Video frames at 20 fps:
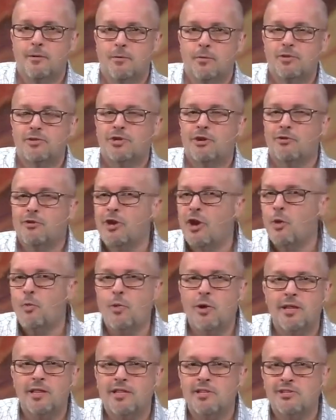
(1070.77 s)
Was there no
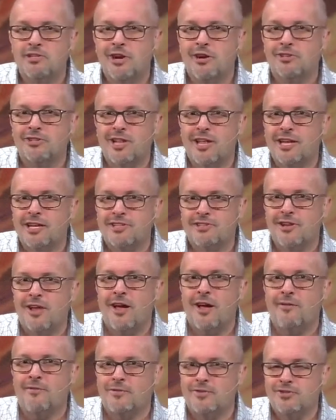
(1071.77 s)
one in this young lady's
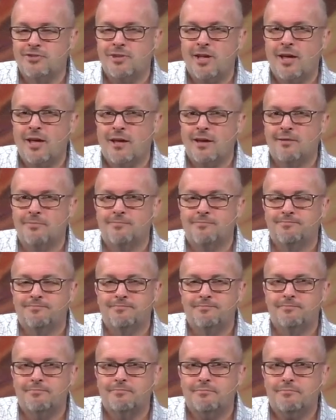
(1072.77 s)
life to say,
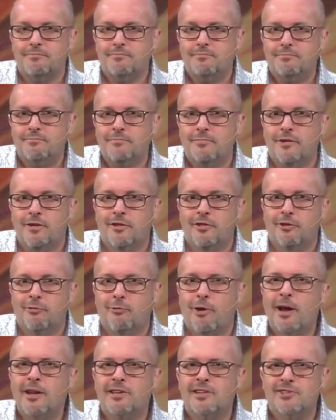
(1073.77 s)
the
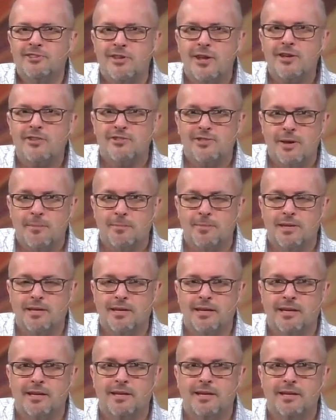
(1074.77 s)
right to say
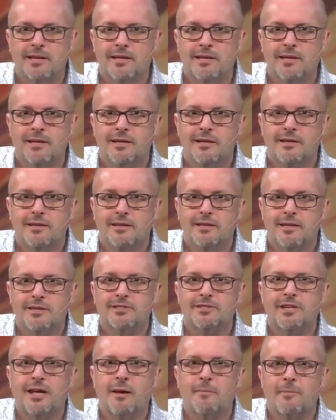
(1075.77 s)
something
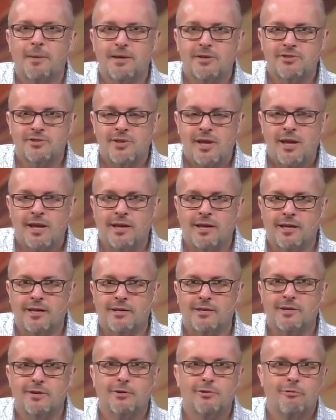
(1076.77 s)
does not make saying
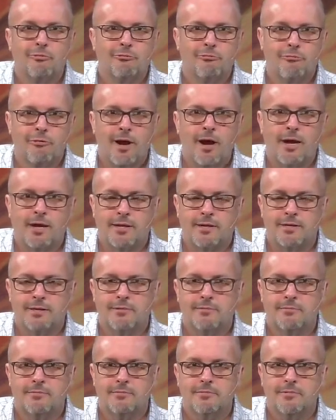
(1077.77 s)
it right?
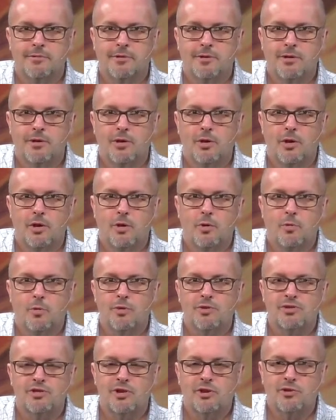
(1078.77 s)

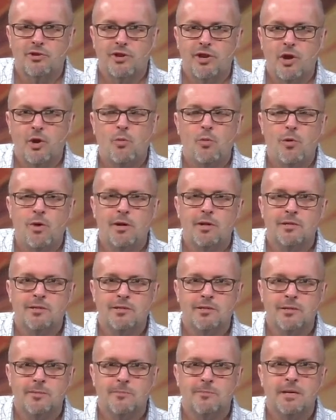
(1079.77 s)
Was there no one
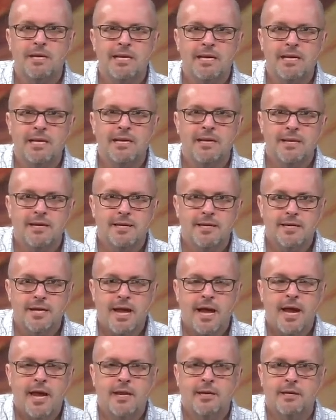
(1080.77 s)
to be
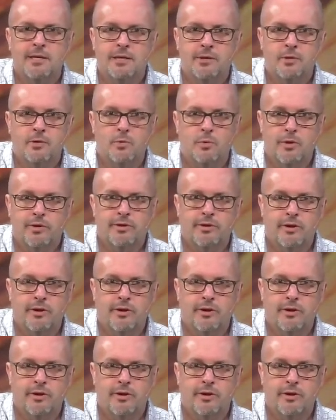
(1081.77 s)
candid with